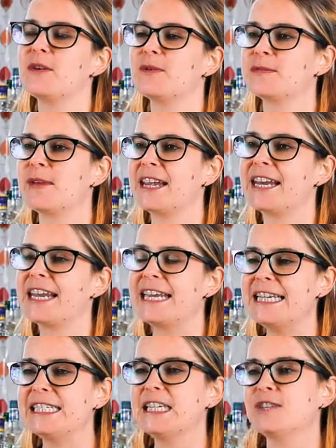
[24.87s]
was make it
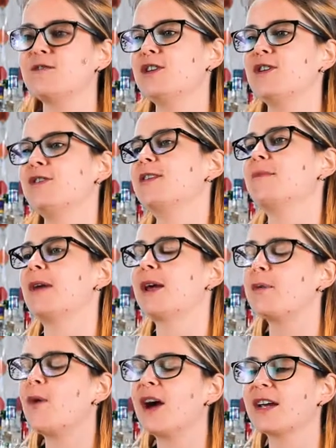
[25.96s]
easy for you to
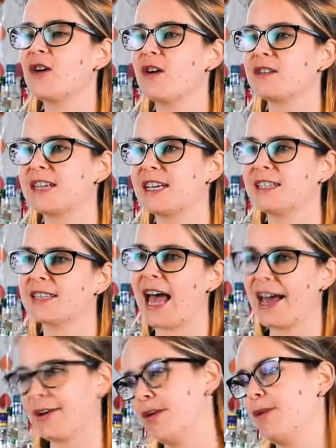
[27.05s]
make wine cocktails
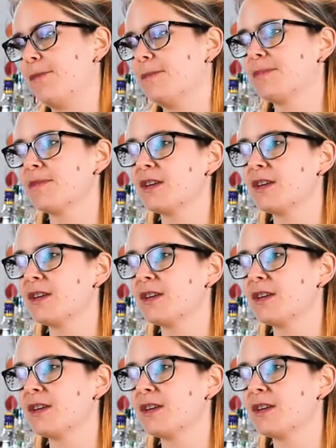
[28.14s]
at home.